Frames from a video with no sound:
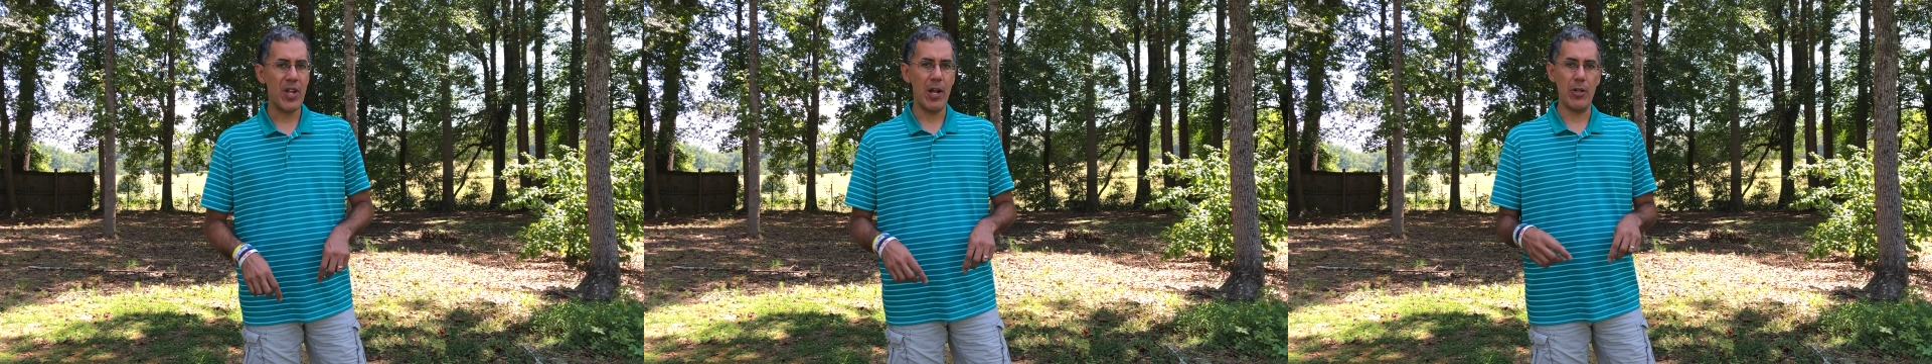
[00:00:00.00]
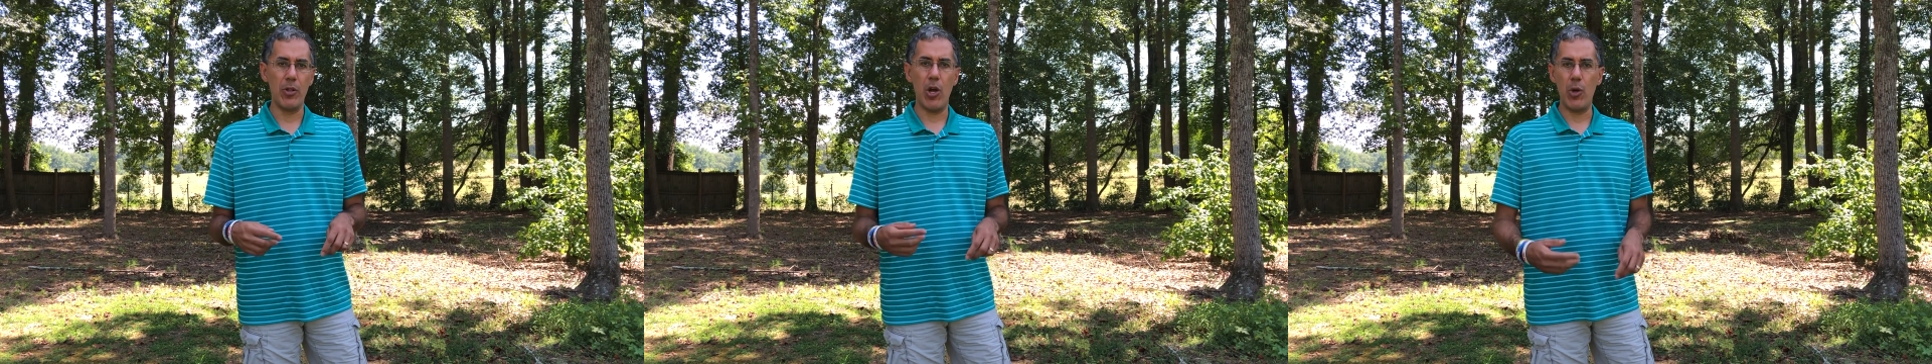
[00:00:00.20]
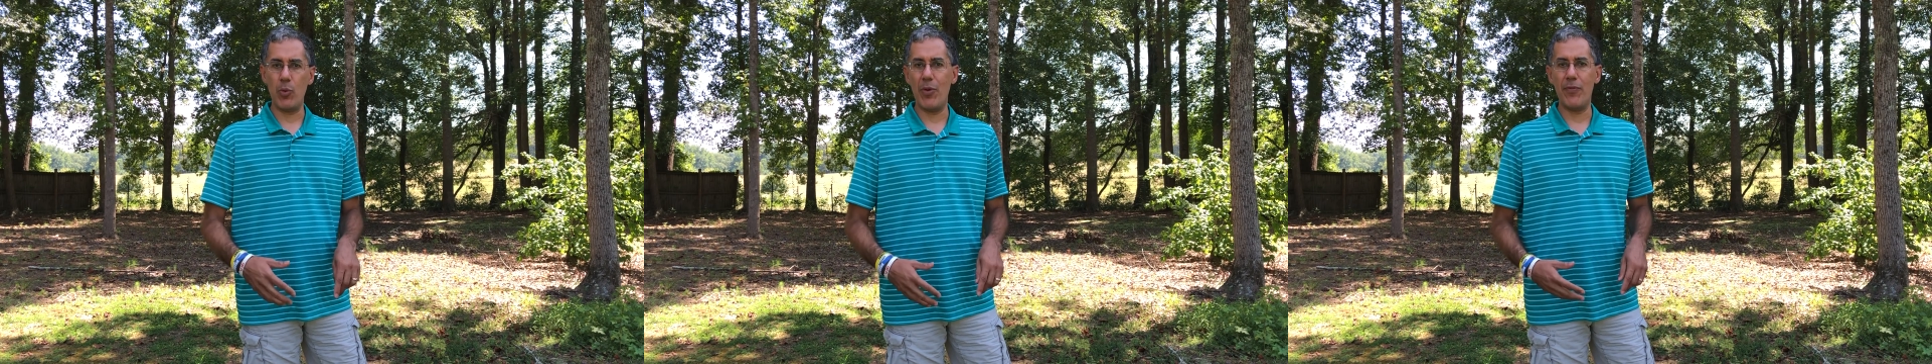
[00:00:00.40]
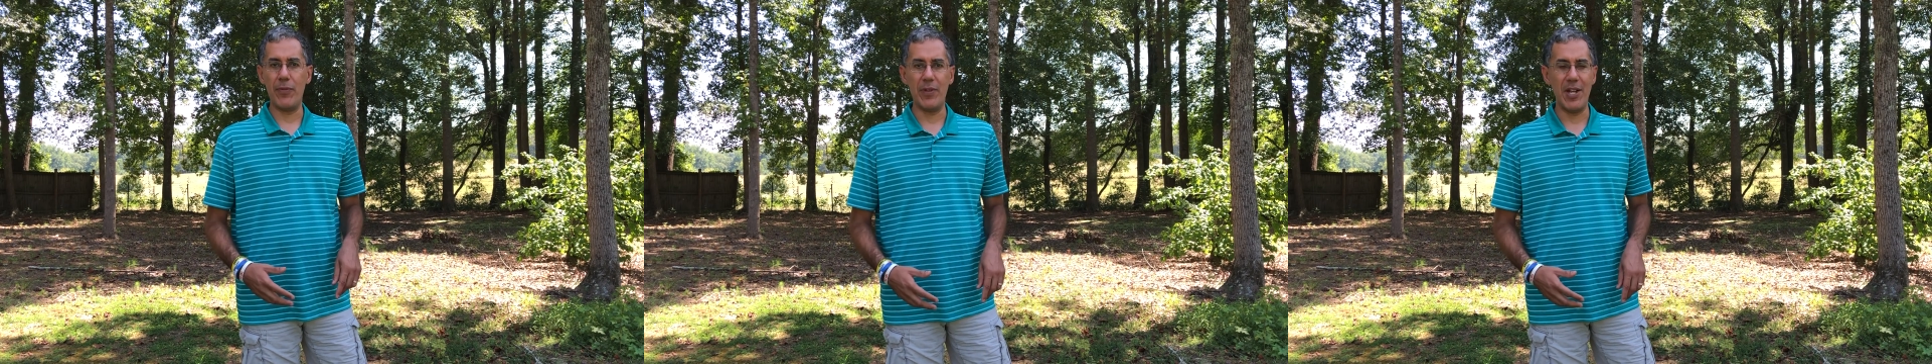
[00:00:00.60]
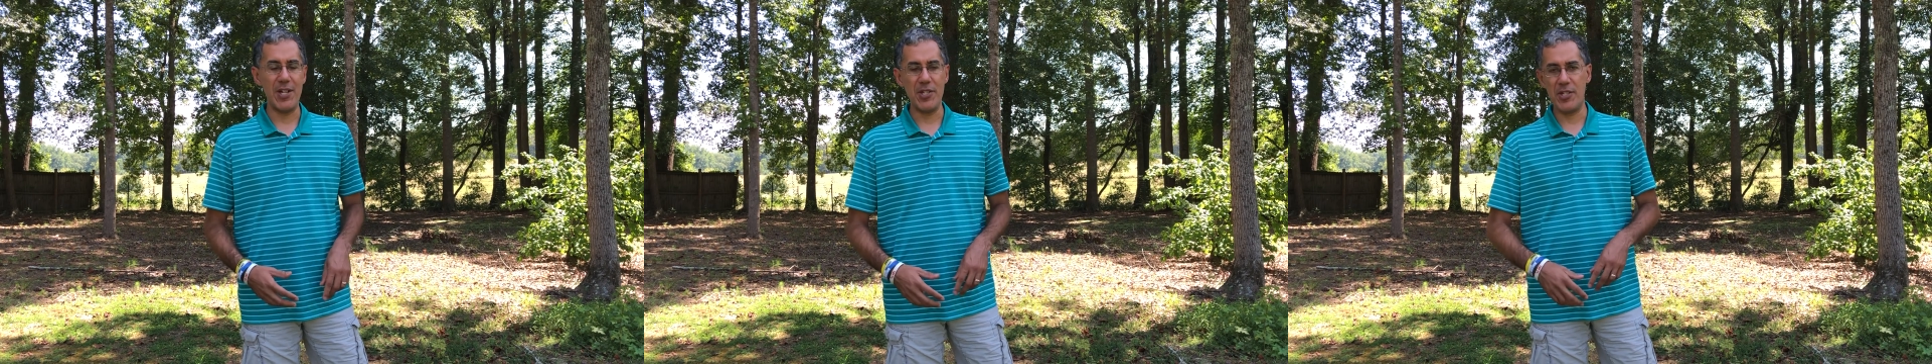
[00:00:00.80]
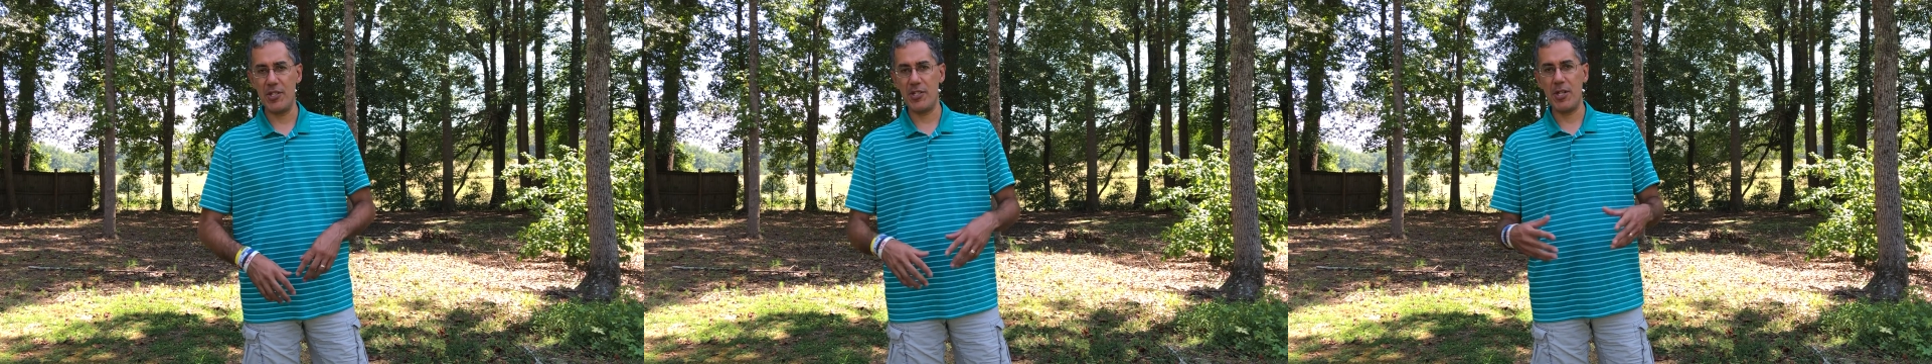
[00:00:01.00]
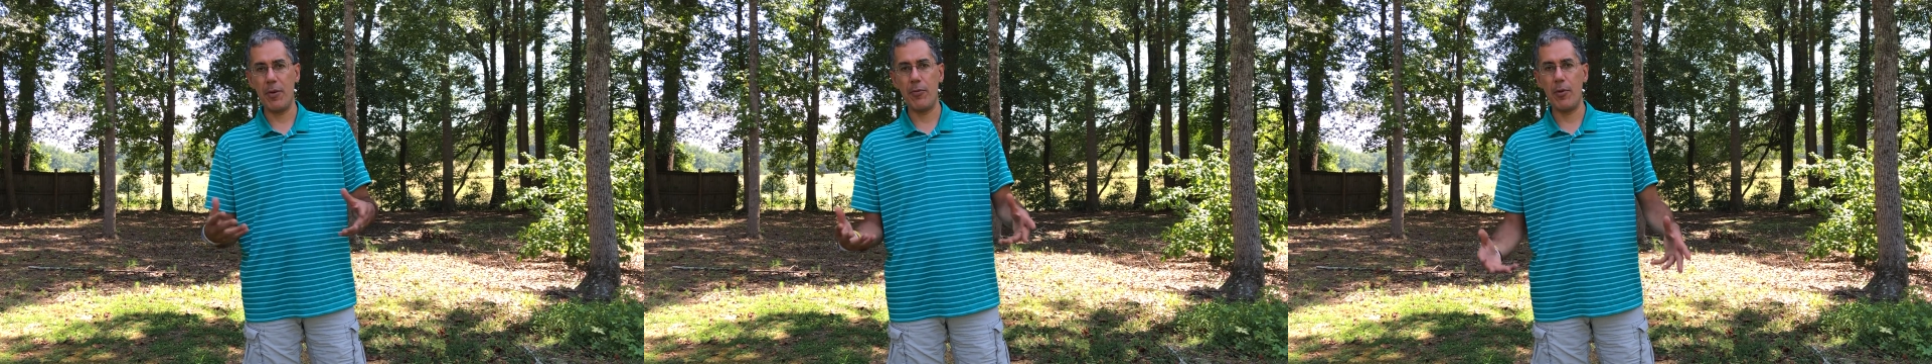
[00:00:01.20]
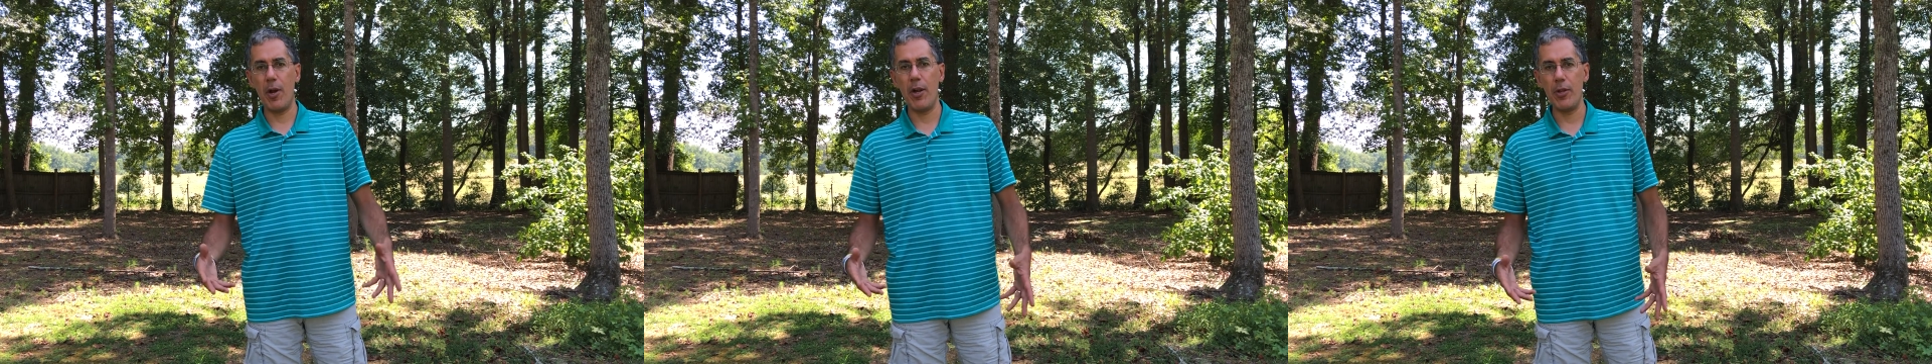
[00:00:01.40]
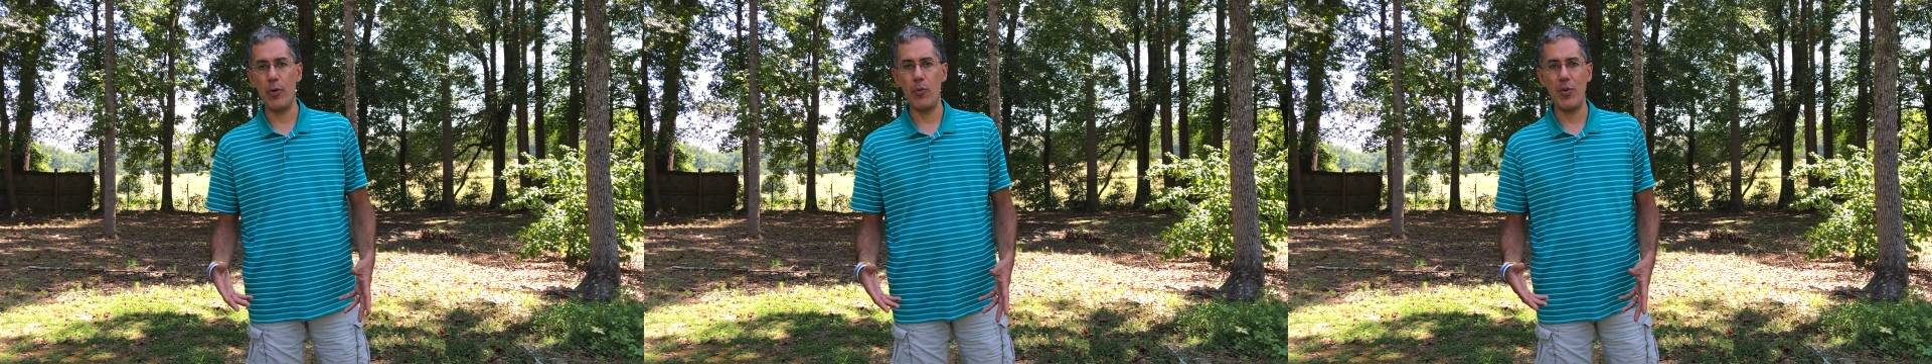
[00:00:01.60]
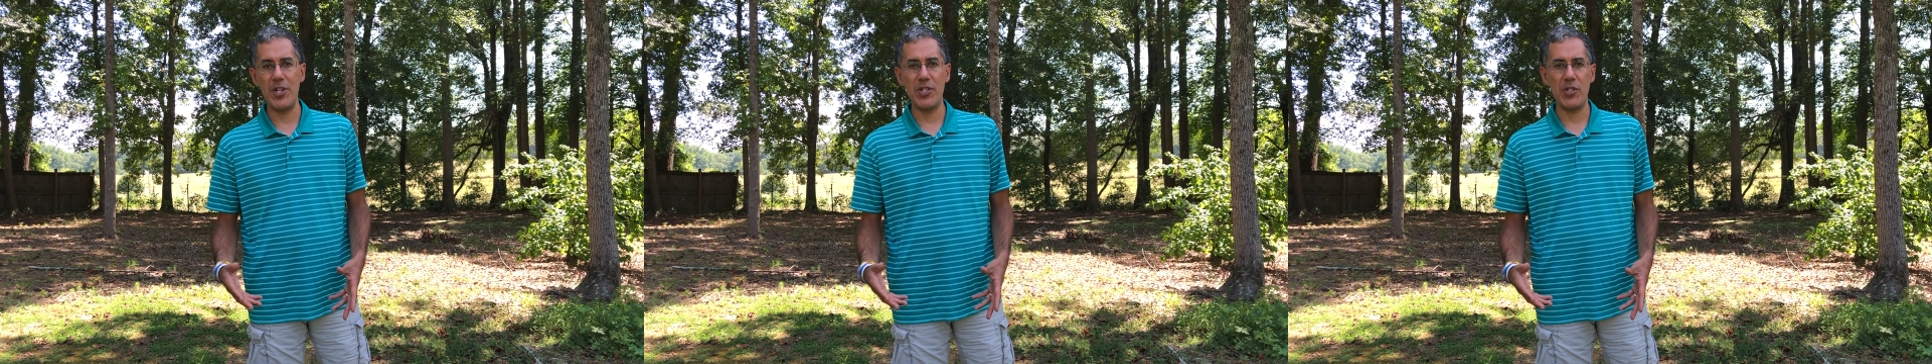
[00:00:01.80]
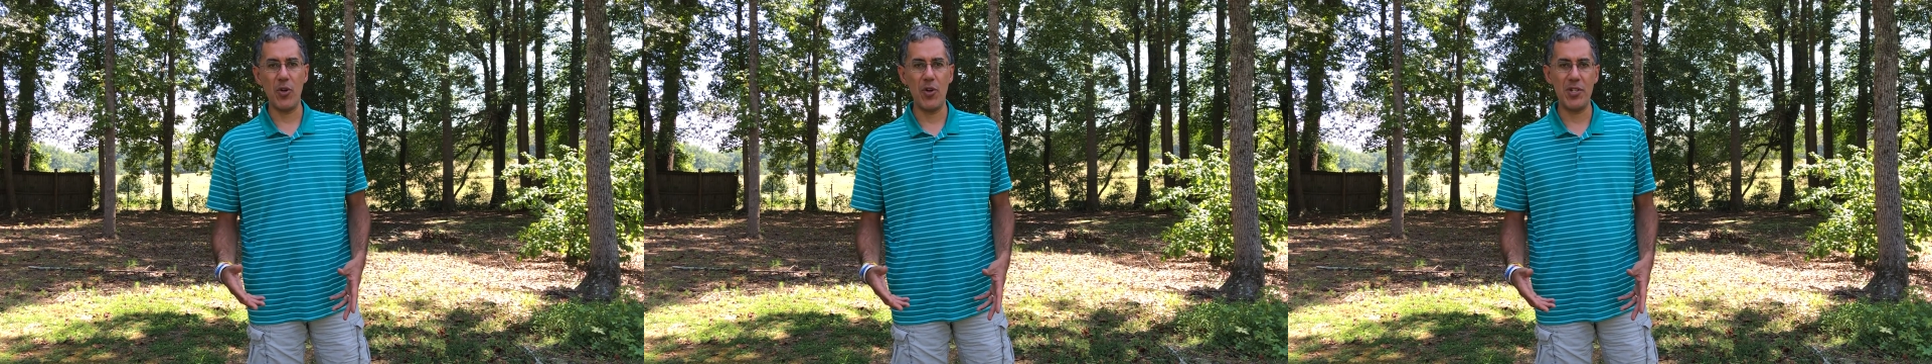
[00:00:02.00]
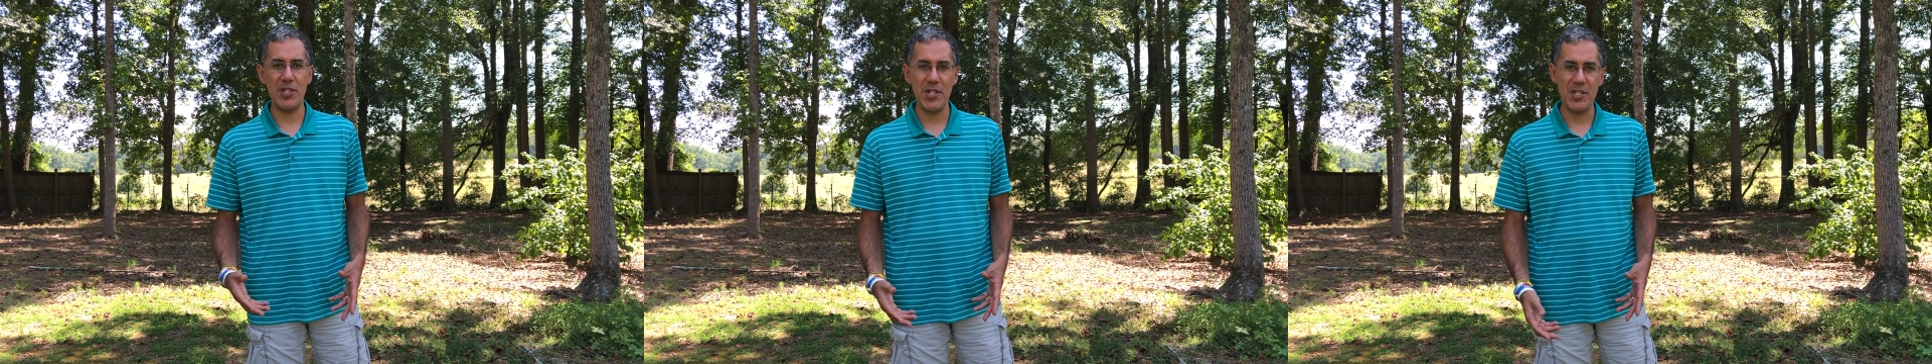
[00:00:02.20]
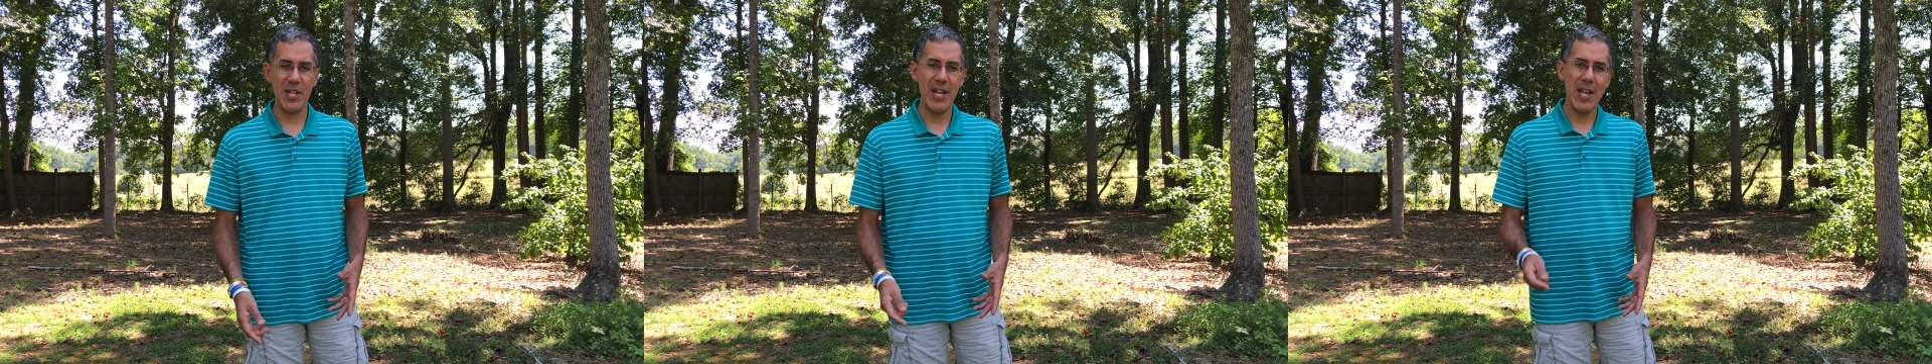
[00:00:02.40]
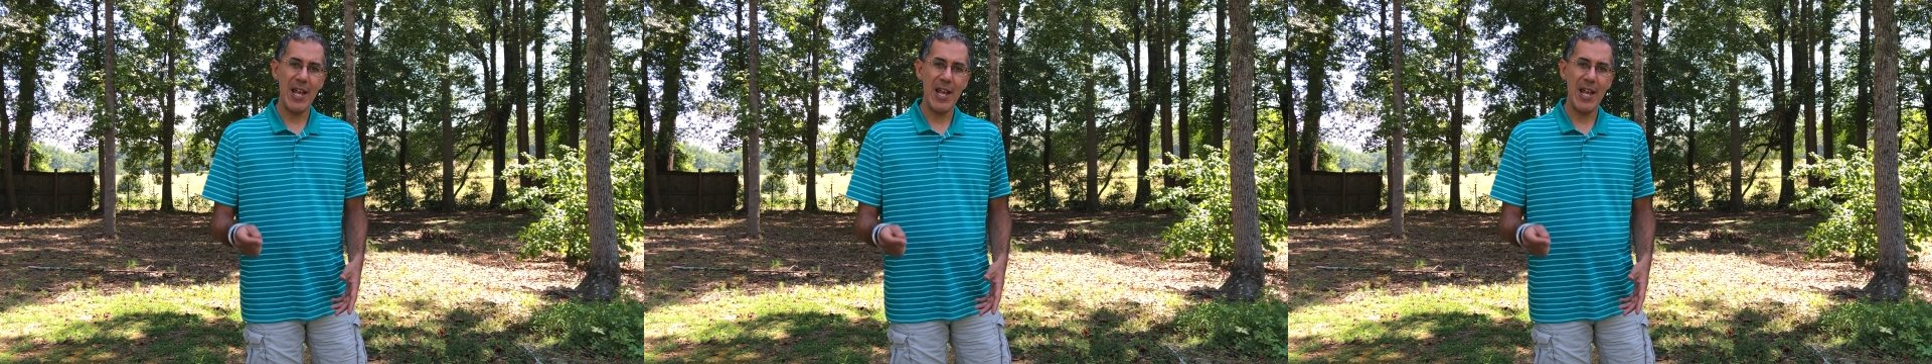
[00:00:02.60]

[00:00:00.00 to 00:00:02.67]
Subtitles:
along with links to some of our other resources,